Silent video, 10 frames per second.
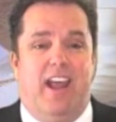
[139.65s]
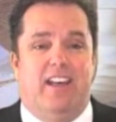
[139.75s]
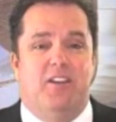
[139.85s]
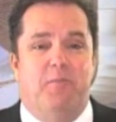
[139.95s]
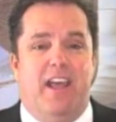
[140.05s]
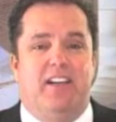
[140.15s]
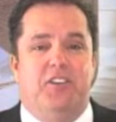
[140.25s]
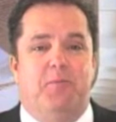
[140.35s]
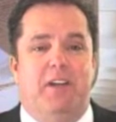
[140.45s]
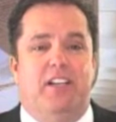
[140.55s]
and
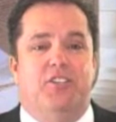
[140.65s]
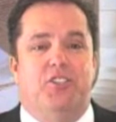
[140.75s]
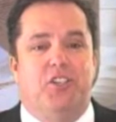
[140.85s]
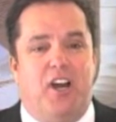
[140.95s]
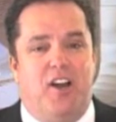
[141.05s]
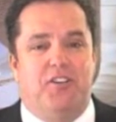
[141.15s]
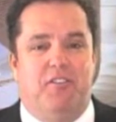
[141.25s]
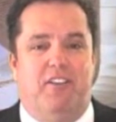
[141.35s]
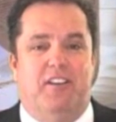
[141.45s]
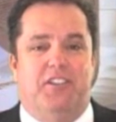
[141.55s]
demanded to be in charge
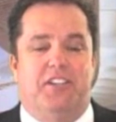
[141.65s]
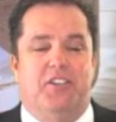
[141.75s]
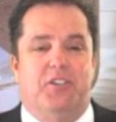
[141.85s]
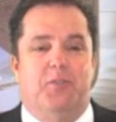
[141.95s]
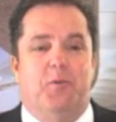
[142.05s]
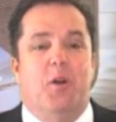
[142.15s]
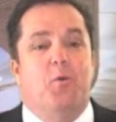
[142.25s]
of their decision